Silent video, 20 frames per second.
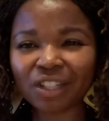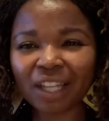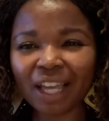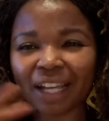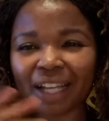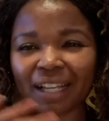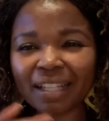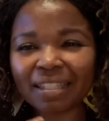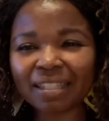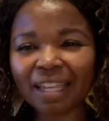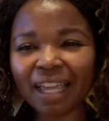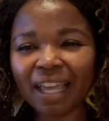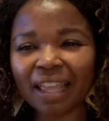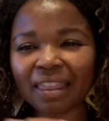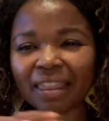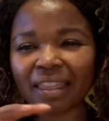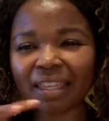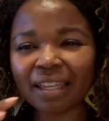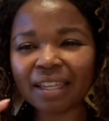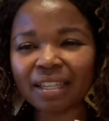Like I
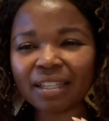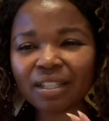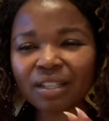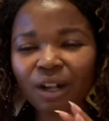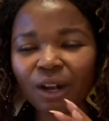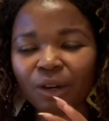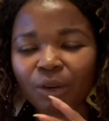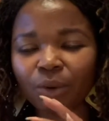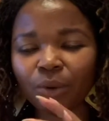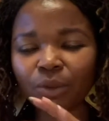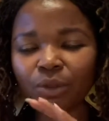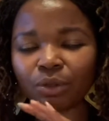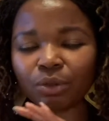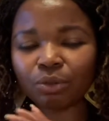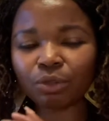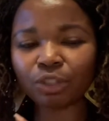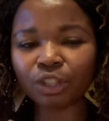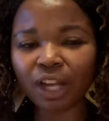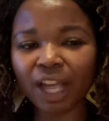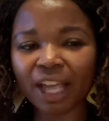said, things are going to
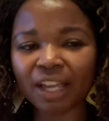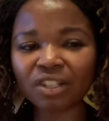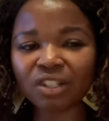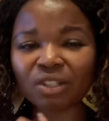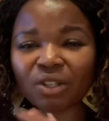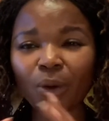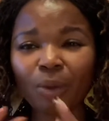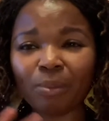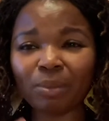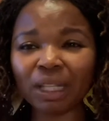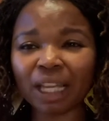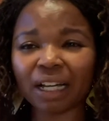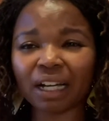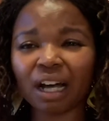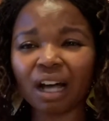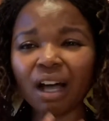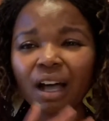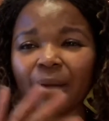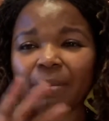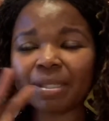change. It's going to be like
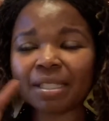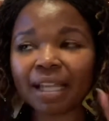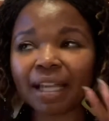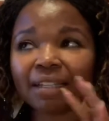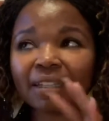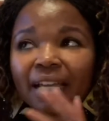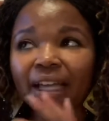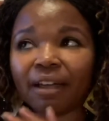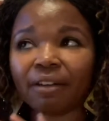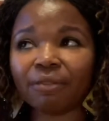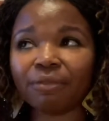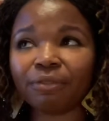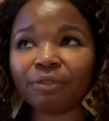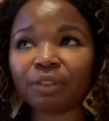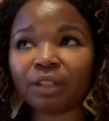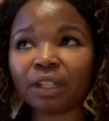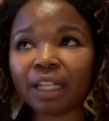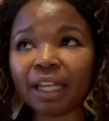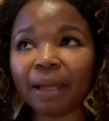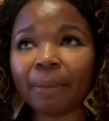an upside down
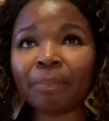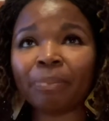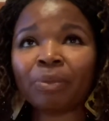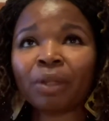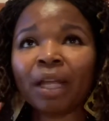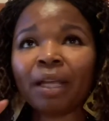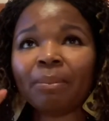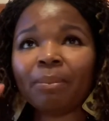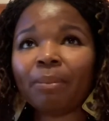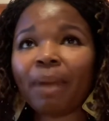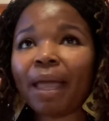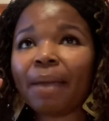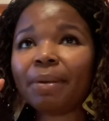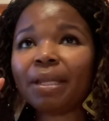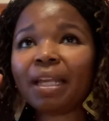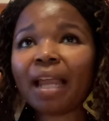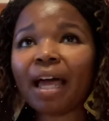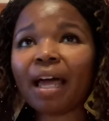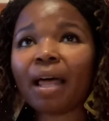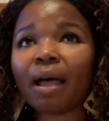flip. Maybe
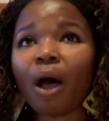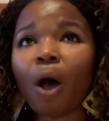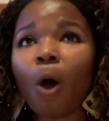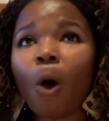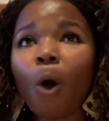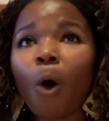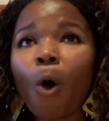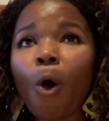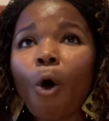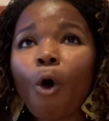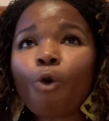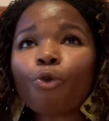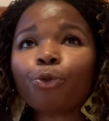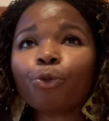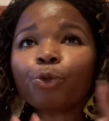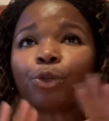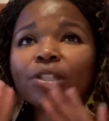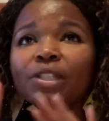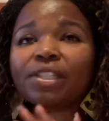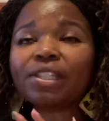not a whole
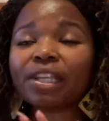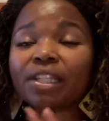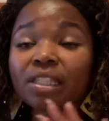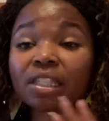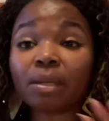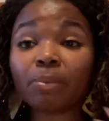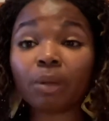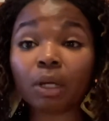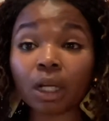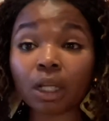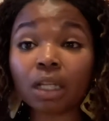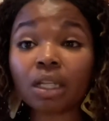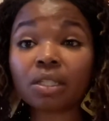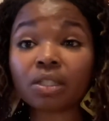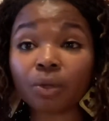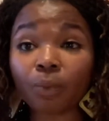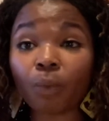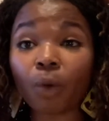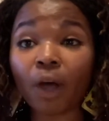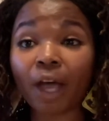360, but at least
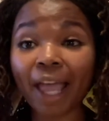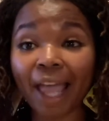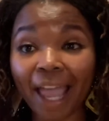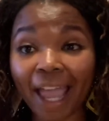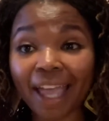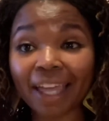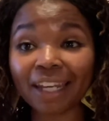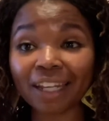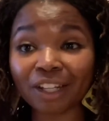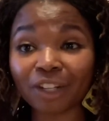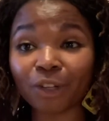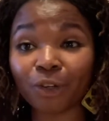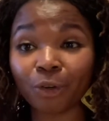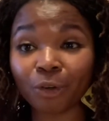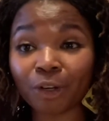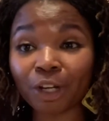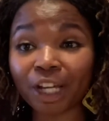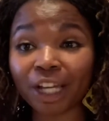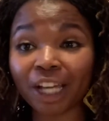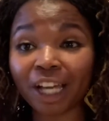a 180
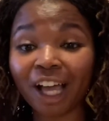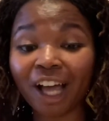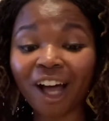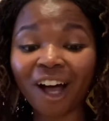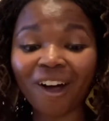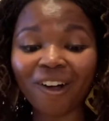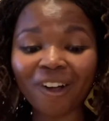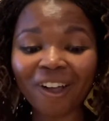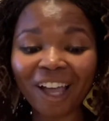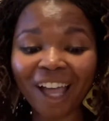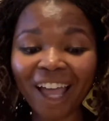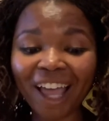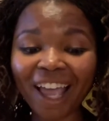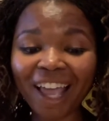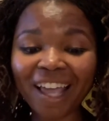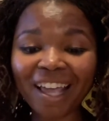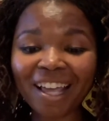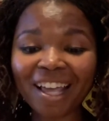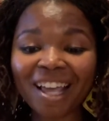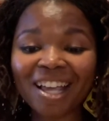degree,
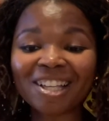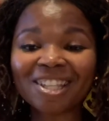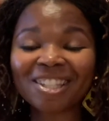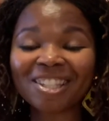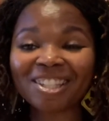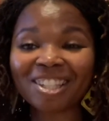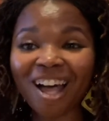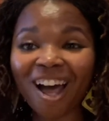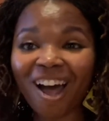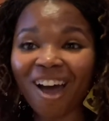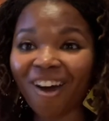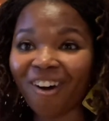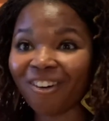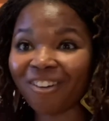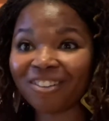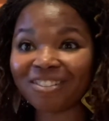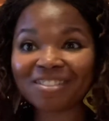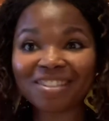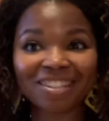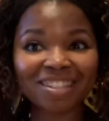okay?
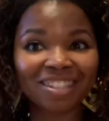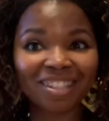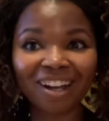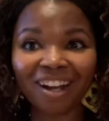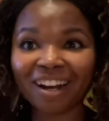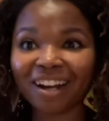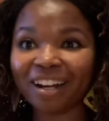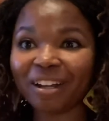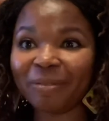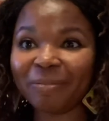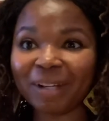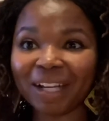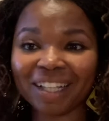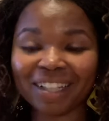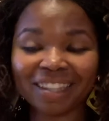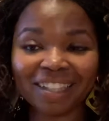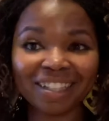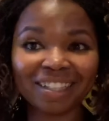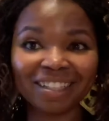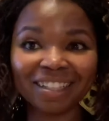So, sorry
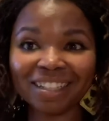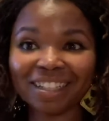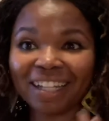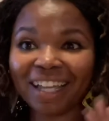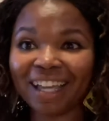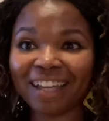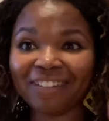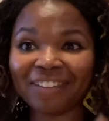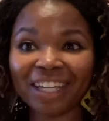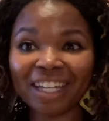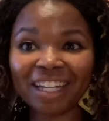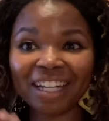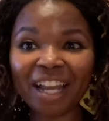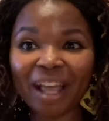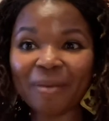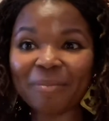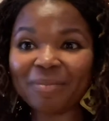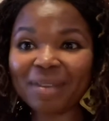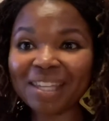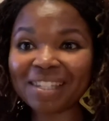about the delay of getting
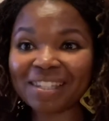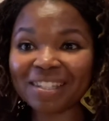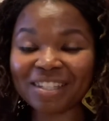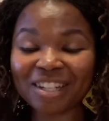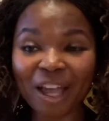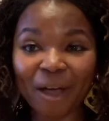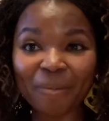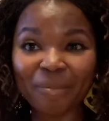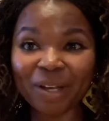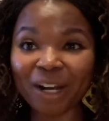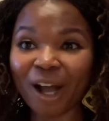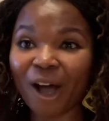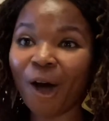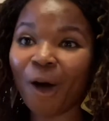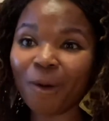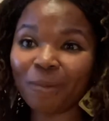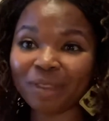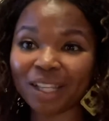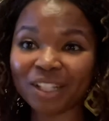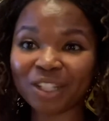that message out, but I
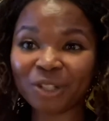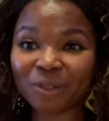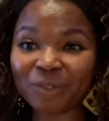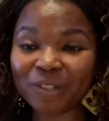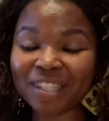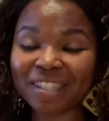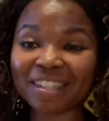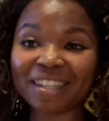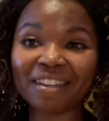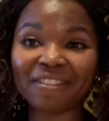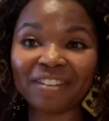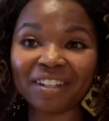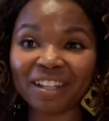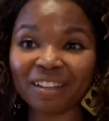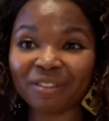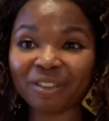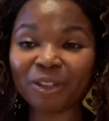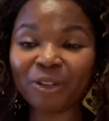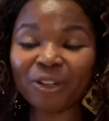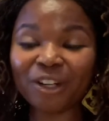hope that you receive it.
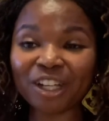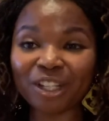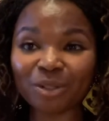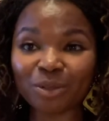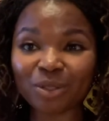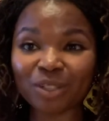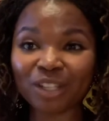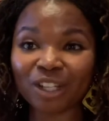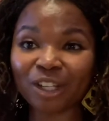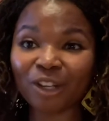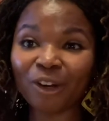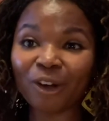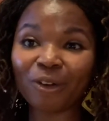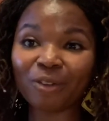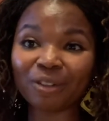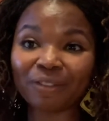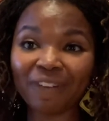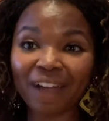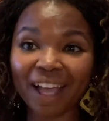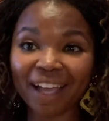If you're interested in your own
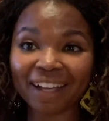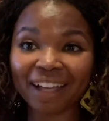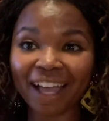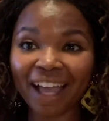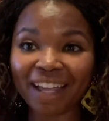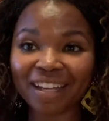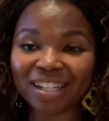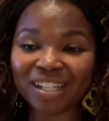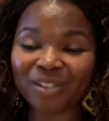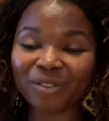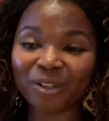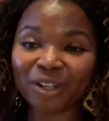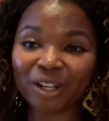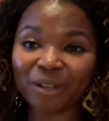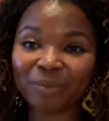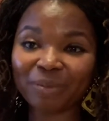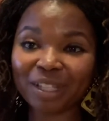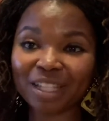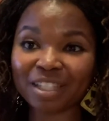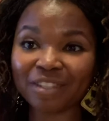divine guidance
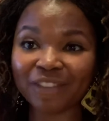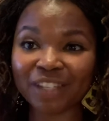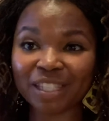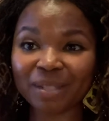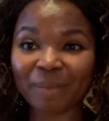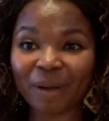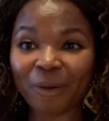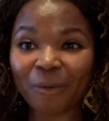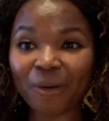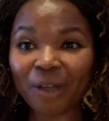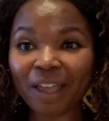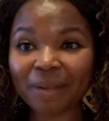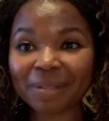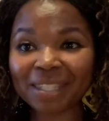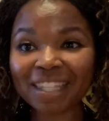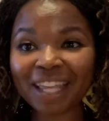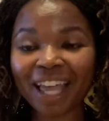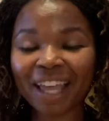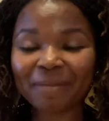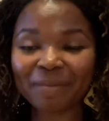reading, please visit my
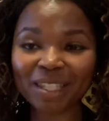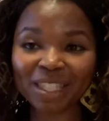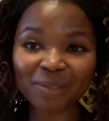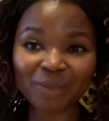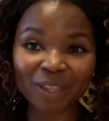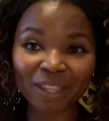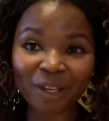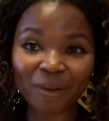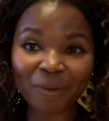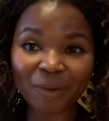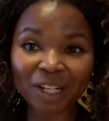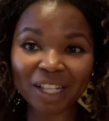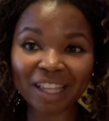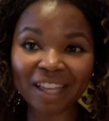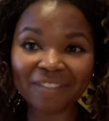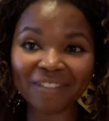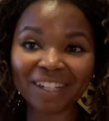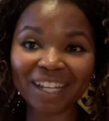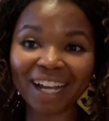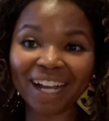website,
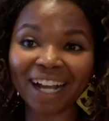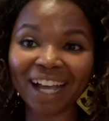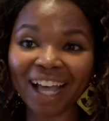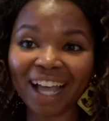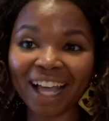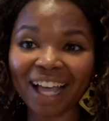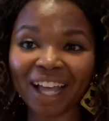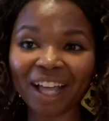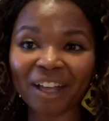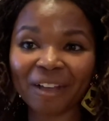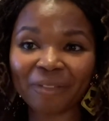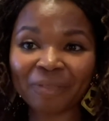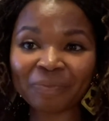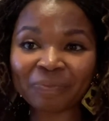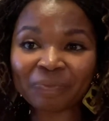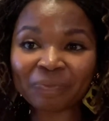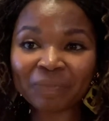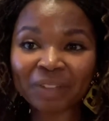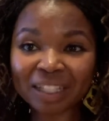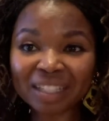peacewithin111.com.
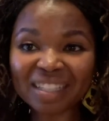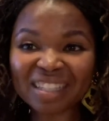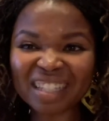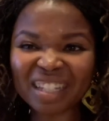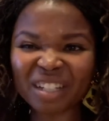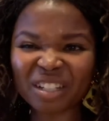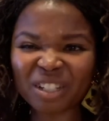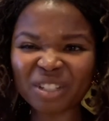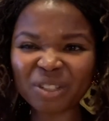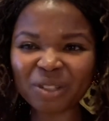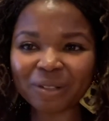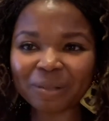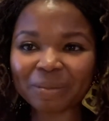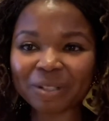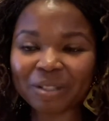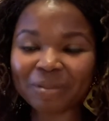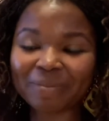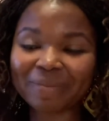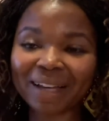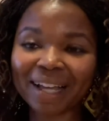It's in the
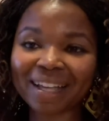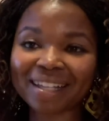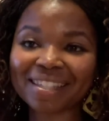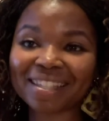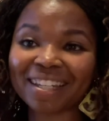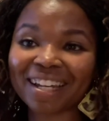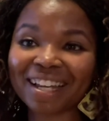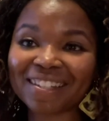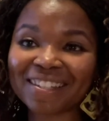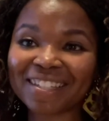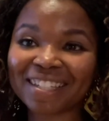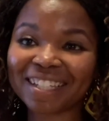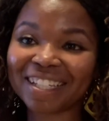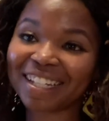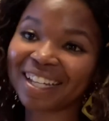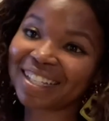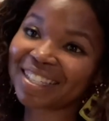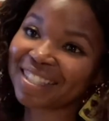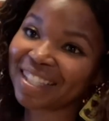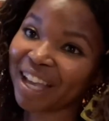description box, and I'll see you
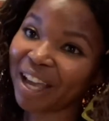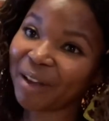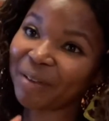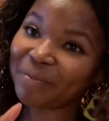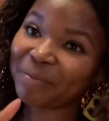next time.